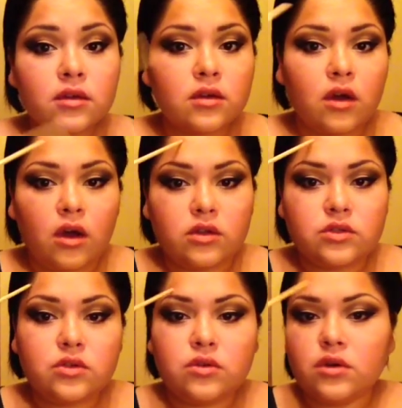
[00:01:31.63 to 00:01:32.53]

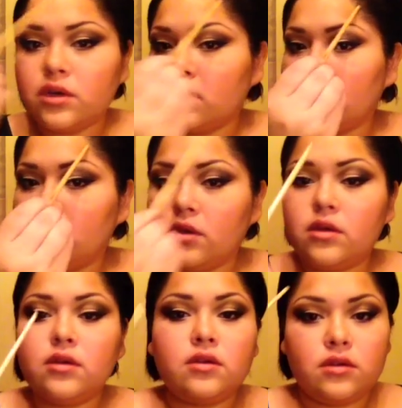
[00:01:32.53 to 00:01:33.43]
contour.
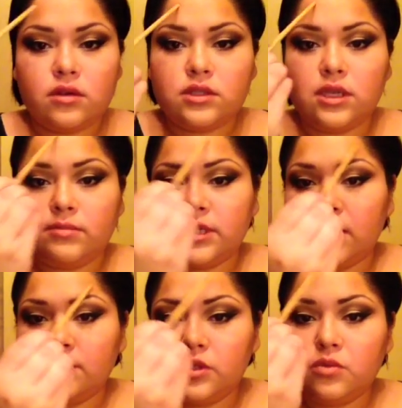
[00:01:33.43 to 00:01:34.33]

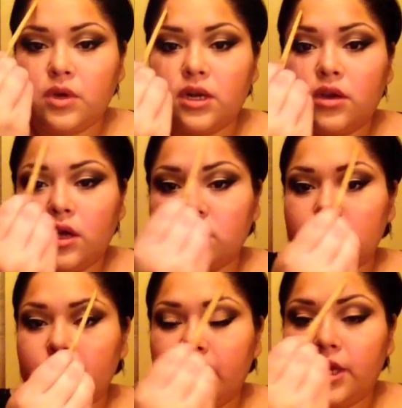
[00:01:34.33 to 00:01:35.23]
Sometimes you want to
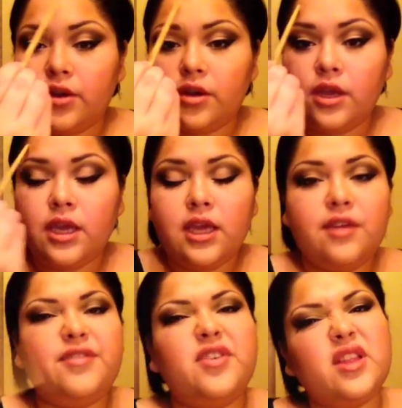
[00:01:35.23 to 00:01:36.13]
contour here.
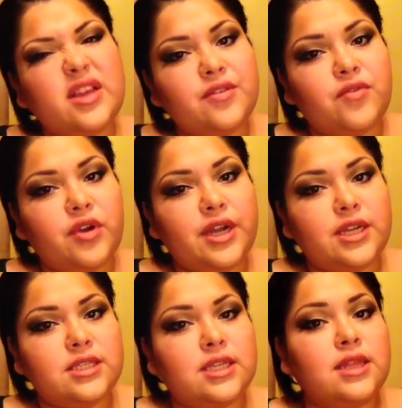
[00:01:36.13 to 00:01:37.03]
If you feel like your forehead
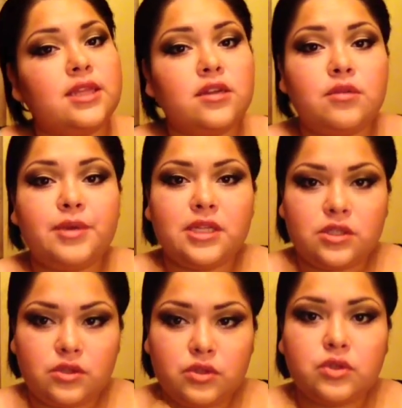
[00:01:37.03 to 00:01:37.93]
is a little bit
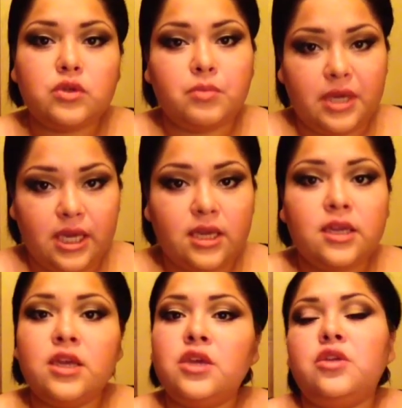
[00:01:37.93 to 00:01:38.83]
too big,
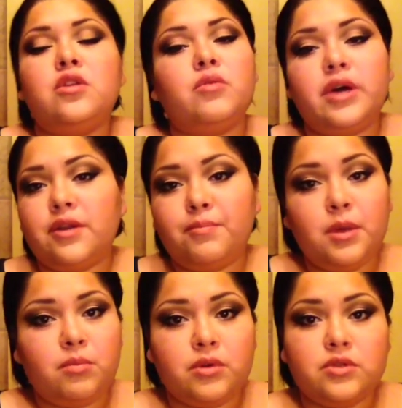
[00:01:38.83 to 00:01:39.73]
you don't want
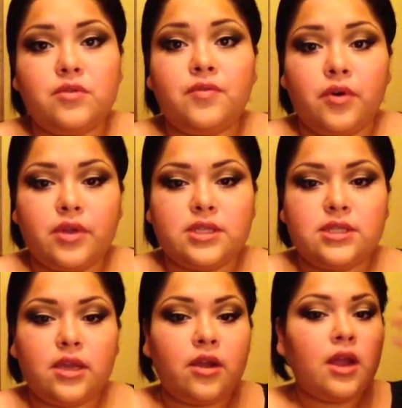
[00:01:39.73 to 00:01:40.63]
people to focus
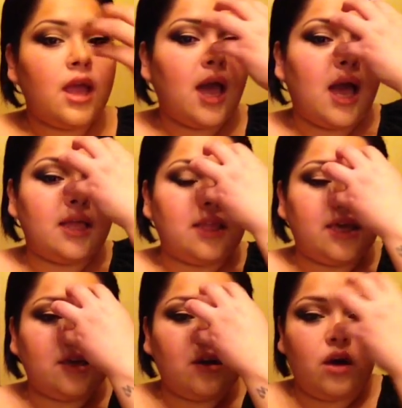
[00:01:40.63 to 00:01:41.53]
there. I
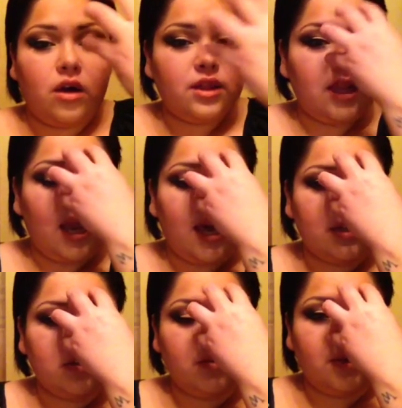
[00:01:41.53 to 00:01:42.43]
like all the
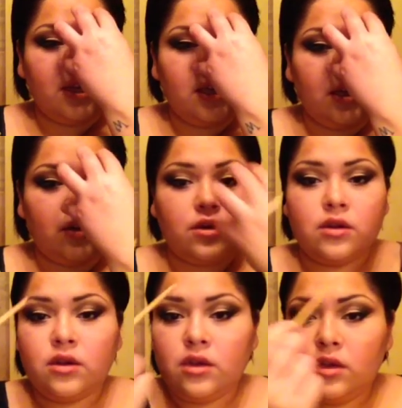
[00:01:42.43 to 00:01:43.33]
light to be here